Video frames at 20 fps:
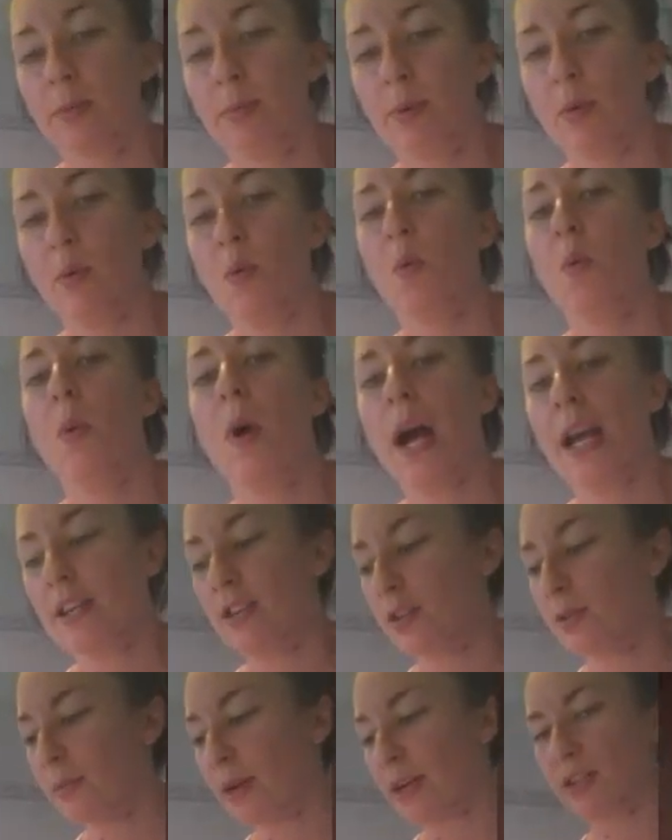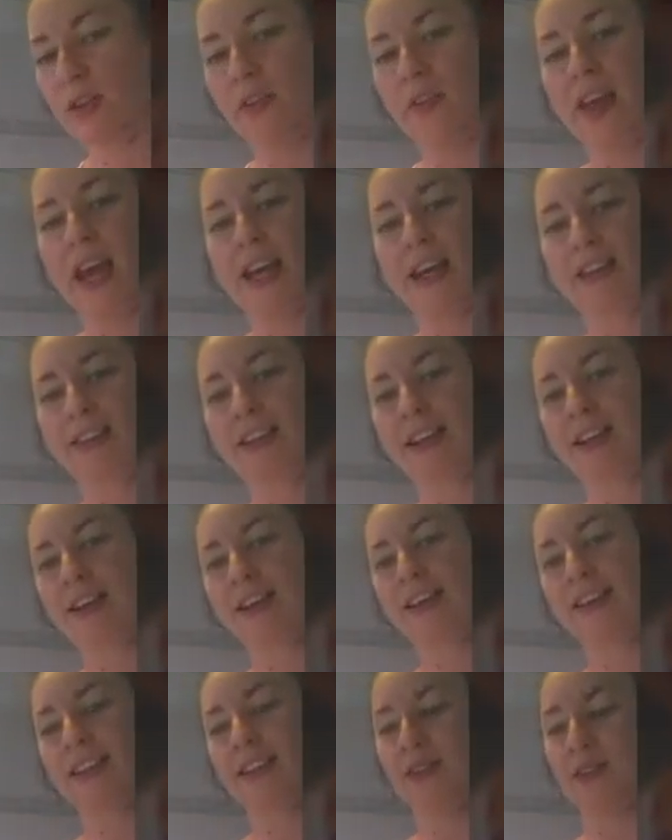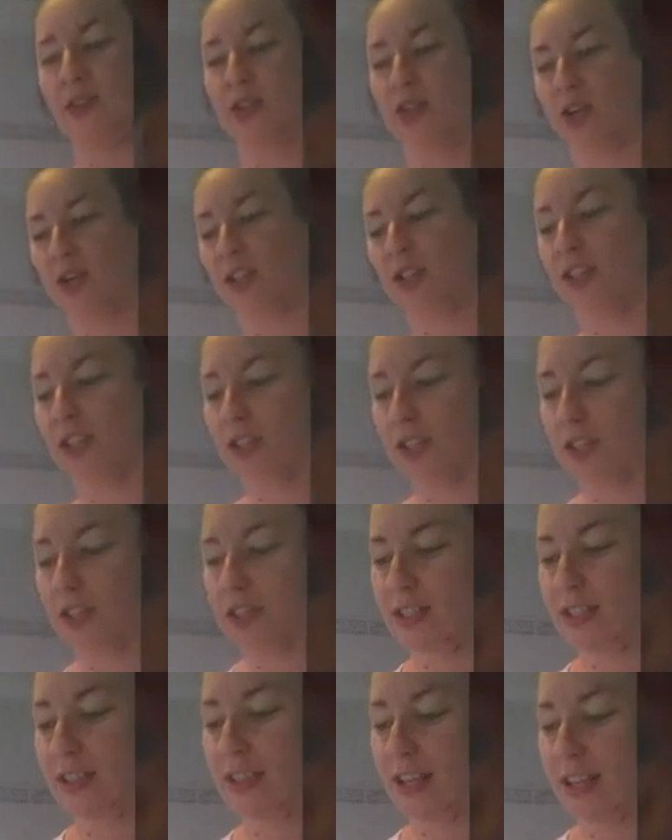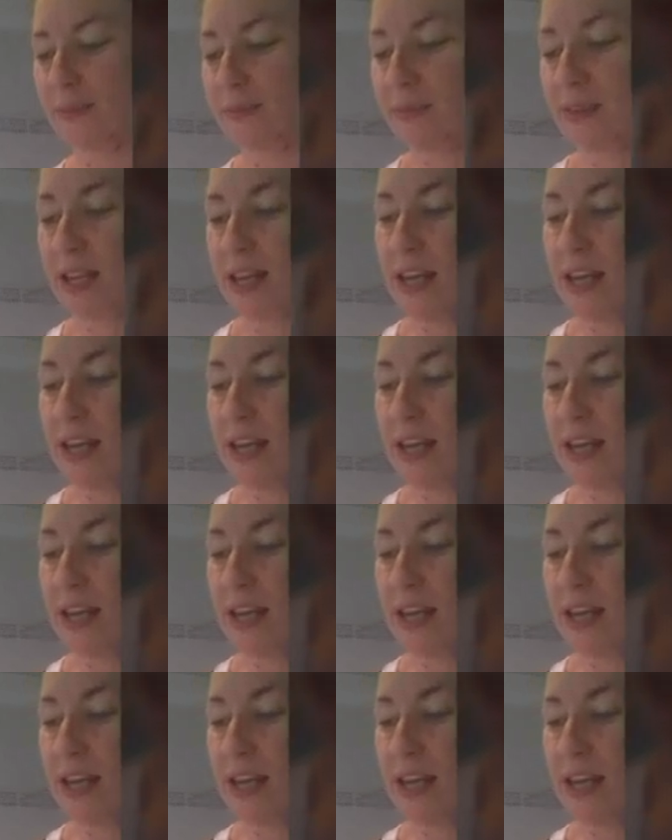put way too much on there. It looks like I got little chocolate dots on there.